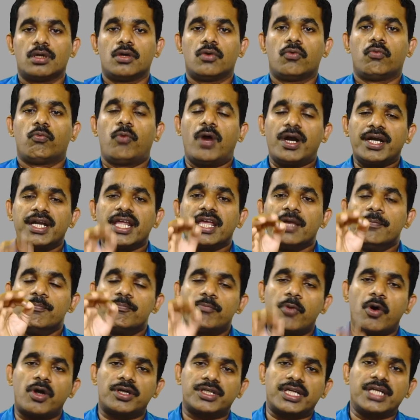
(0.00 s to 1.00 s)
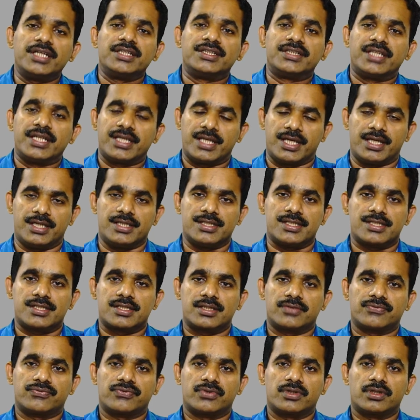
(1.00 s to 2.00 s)
One important thing is,
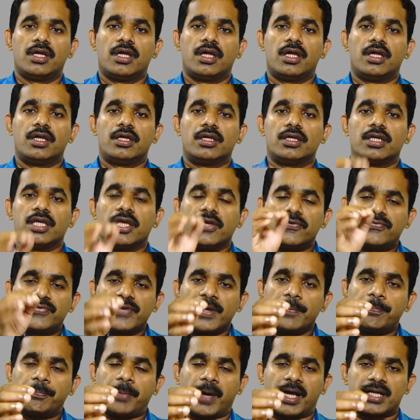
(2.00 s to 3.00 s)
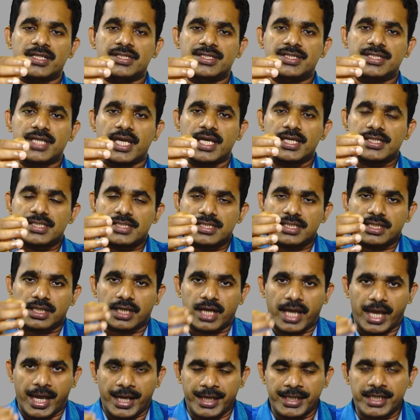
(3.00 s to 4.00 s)
if he purchased
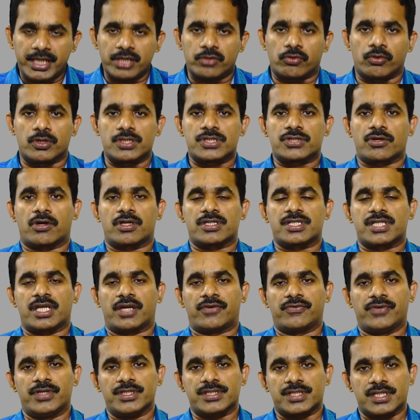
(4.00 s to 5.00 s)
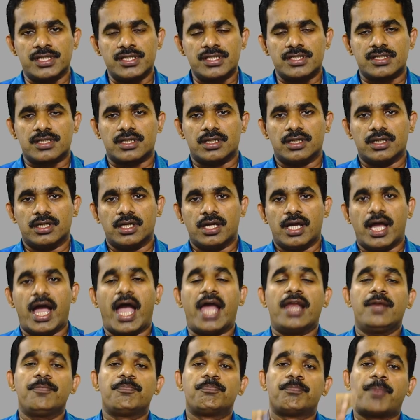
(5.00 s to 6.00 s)
any goods or services
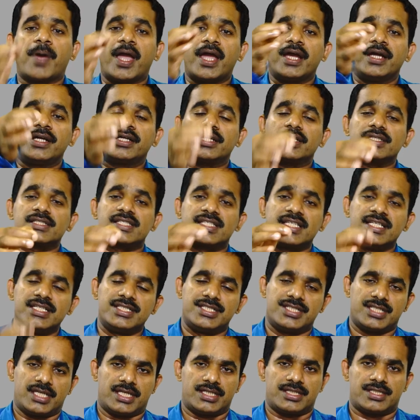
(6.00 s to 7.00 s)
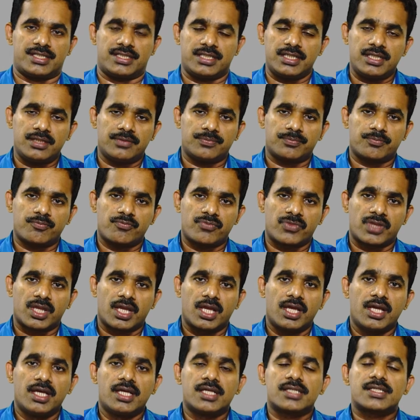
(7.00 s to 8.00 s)
and paid C G S T,
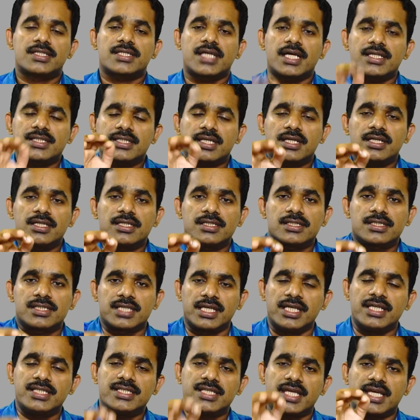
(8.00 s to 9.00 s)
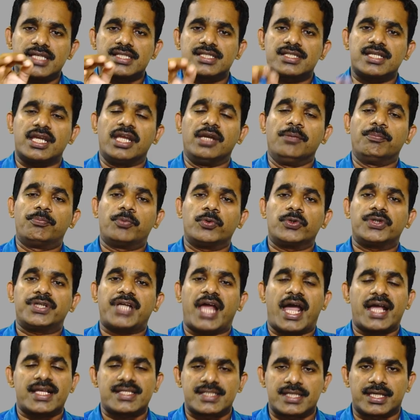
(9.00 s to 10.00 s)
such C G S T input
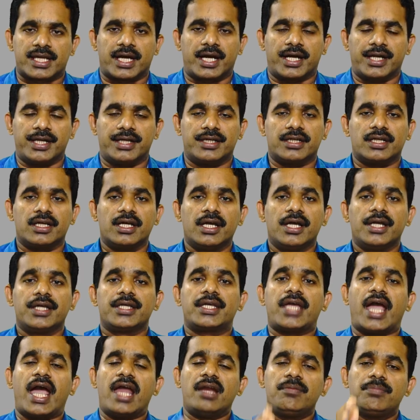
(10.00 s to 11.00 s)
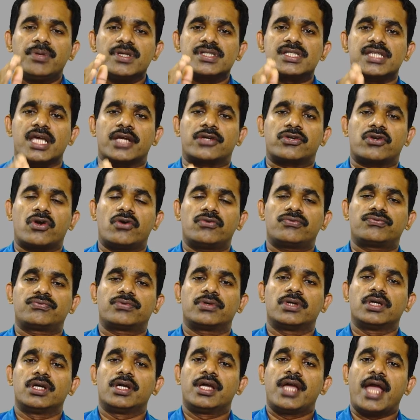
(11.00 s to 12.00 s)
tax credit can be set off
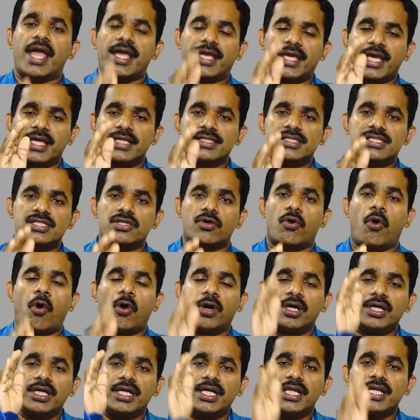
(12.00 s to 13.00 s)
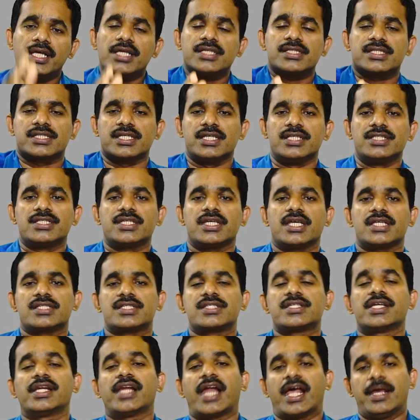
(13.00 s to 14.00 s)
against only C G S
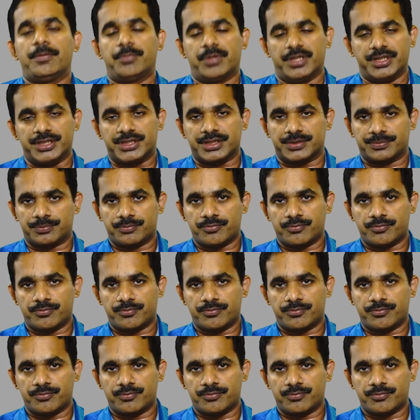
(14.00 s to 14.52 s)
T liability,